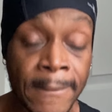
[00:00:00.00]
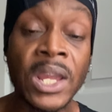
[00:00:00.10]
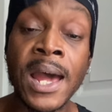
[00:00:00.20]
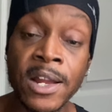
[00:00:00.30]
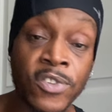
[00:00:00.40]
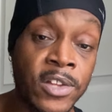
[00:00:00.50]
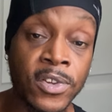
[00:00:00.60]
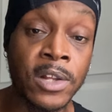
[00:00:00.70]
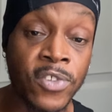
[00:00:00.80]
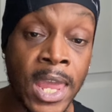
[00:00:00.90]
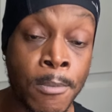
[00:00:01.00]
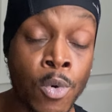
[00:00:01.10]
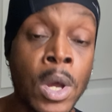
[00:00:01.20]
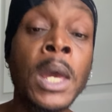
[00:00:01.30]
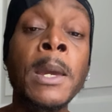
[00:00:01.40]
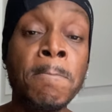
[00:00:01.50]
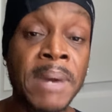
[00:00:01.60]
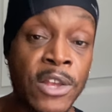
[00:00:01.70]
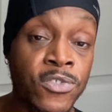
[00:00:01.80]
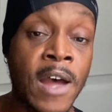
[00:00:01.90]
content to the table
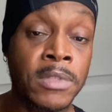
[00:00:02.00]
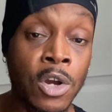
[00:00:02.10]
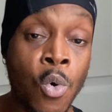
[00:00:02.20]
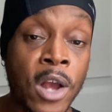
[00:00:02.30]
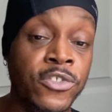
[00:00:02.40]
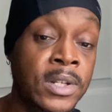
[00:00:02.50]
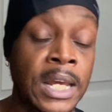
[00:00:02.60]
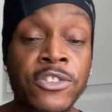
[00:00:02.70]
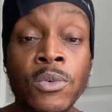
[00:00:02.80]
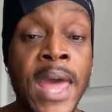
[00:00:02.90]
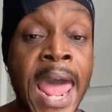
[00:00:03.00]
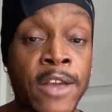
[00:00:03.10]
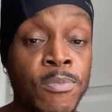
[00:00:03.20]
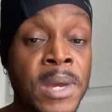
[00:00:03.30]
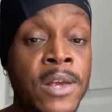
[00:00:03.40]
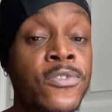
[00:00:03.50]
based off the question that you asked, man.